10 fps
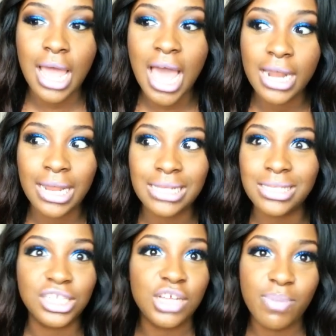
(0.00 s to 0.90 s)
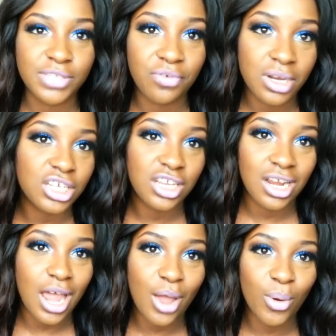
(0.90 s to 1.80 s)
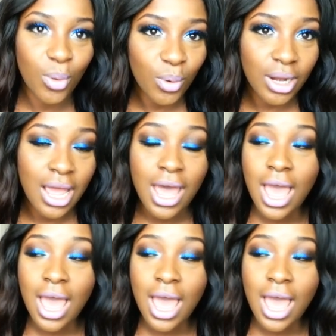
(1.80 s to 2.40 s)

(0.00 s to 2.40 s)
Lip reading: and it's the cheapest foundation that I own.